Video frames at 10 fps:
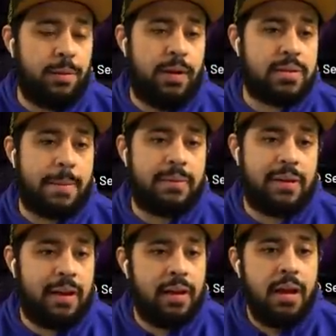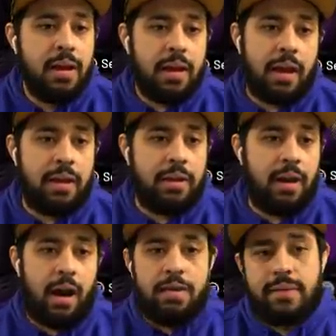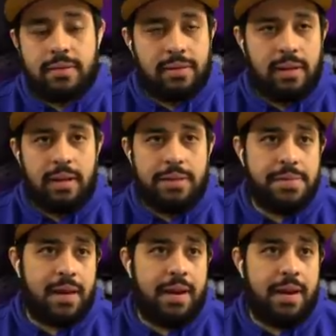too much MT. And uh, obviously, if you